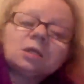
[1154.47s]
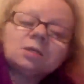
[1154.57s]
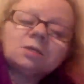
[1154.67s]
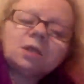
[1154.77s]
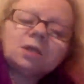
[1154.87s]

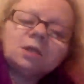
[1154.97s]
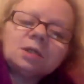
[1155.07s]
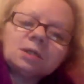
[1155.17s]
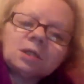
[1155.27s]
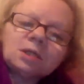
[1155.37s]
They,
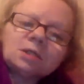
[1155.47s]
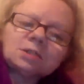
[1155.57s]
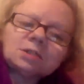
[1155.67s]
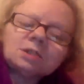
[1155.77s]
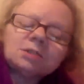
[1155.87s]
again, a
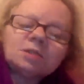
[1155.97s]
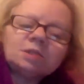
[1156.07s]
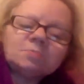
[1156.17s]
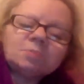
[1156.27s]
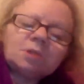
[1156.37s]
certain
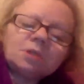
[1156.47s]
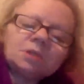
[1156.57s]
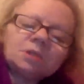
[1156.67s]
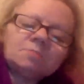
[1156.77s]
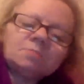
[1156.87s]

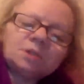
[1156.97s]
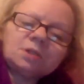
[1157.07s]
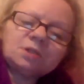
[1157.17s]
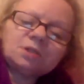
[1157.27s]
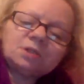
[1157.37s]
third-party
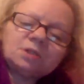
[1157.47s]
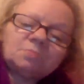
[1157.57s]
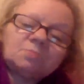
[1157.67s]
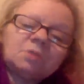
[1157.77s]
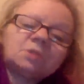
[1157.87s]
company,
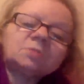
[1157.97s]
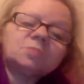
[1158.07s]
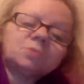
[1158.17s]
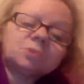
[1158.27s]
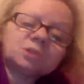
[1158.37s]
Mighty
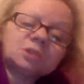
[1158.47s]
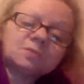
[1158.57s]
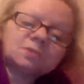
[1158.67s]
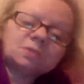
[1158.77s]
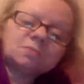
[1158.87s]
Property
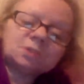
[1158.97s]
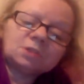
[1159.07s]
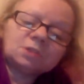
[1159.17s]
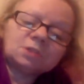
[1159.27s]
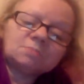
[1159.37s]
Service
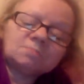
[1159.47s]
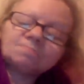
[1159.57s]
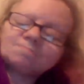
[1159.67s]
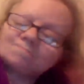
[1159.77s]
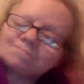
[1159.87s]
Limited,
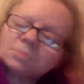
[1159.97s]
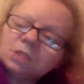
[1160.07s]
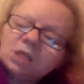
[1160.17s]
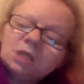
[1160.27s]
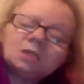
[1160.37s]

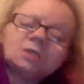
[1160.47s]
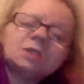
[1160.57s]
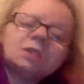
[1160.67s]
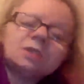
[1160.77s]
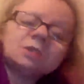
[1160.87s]

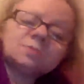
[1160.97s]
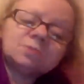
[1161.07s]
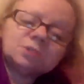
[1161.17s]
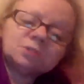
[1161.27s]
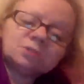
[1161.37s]
certain
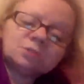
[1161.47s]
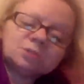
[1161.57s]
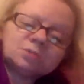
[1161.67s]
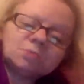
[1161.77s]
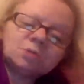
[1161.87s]

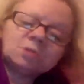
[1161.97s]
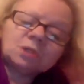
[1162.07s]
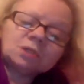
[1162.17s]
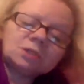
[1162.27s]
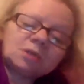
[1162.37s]
individuals, Milton
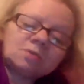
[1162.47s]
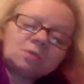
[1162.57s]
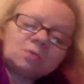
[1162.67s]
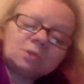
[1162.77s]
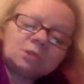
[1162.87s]
Keynes
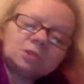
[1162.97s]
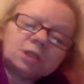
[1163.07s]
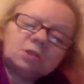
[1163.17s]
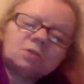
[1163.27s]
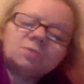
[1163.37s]

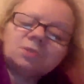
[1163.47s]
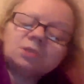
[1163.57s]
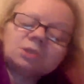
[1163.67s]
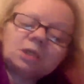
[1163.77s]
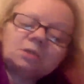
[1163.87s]
head
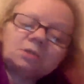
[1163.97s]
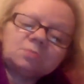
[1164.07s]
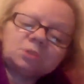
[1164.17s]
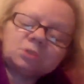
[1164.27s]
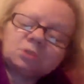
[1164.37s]
office down
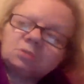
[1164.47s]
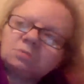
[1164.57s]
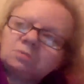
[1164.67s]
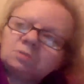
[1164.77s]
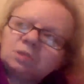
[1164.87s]
in Bristol,